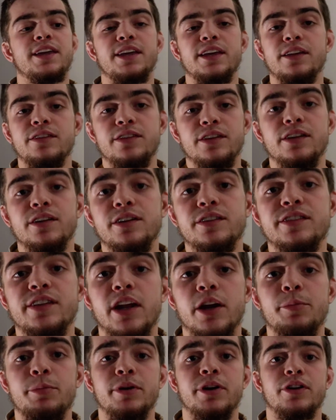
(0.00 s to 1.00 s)
Easy to
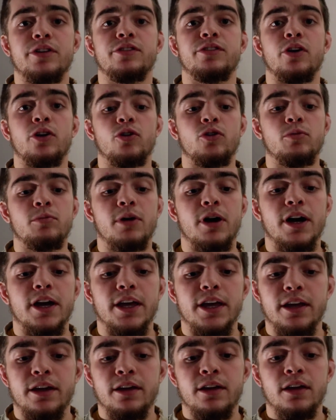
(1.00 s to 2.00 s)
set up an external
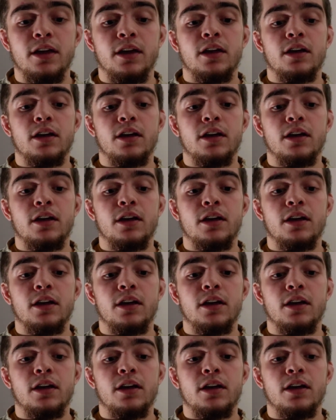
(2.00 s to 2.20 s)
mic.